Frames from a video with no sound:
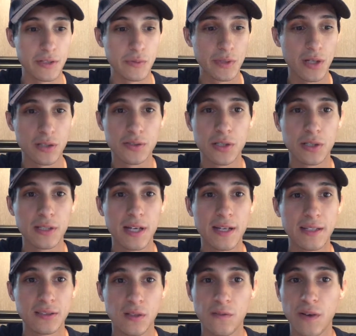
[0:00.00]
We all took that
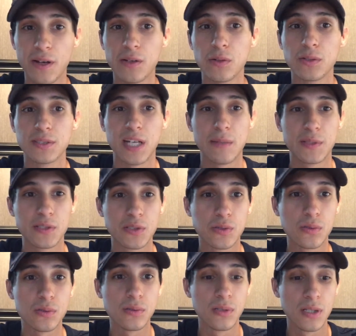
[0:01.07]
as our final exam in
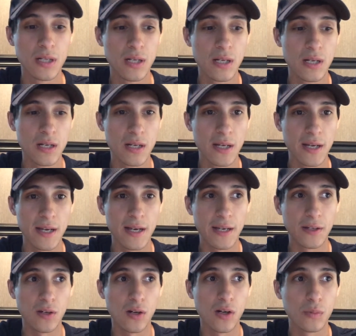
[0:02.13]
school, and
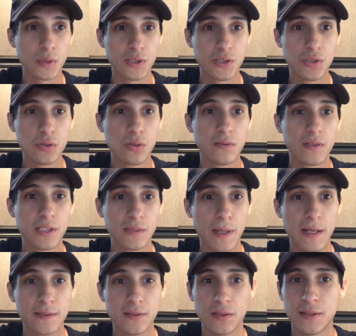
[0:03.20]
all but 2 of us
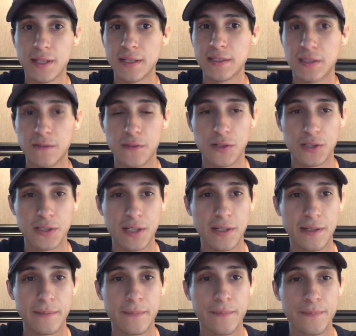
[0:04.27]
passed our test the first
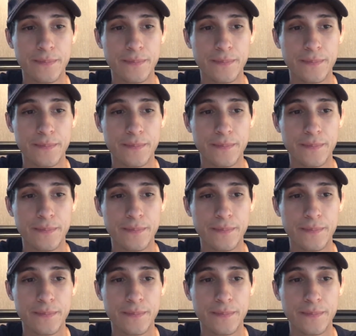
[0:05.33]
time,